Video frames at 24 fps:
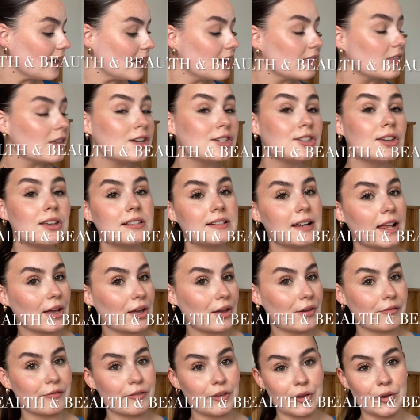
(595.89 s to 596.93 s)
There's just like a
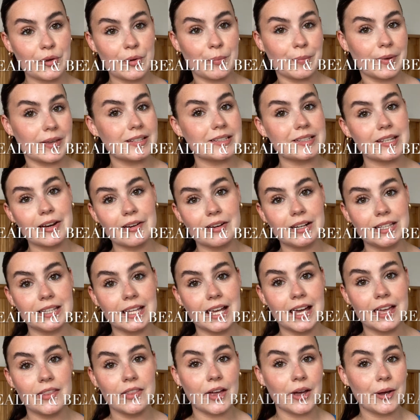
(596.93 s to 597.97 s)
few bits here and
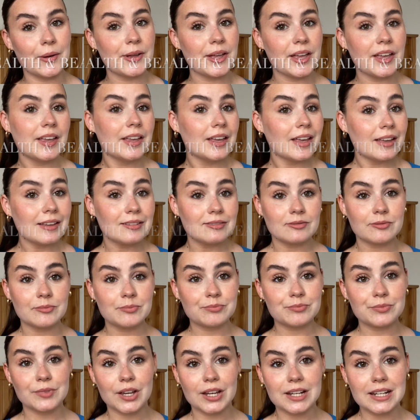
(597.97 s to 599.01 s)
there that
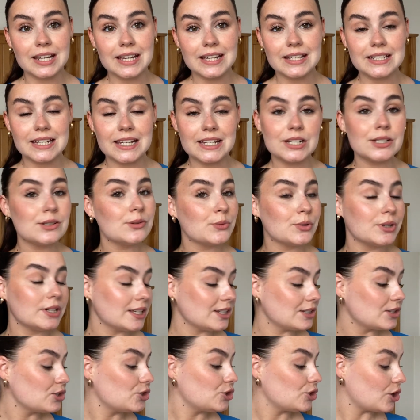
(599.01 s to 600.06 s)
I needed and wanted
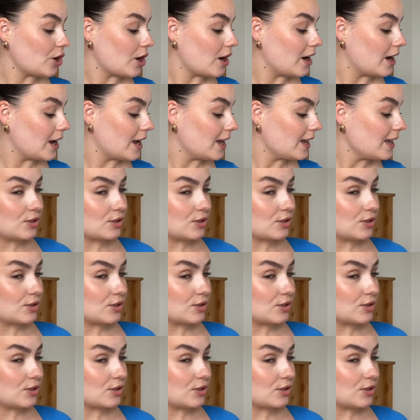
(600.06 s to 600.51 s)
to try.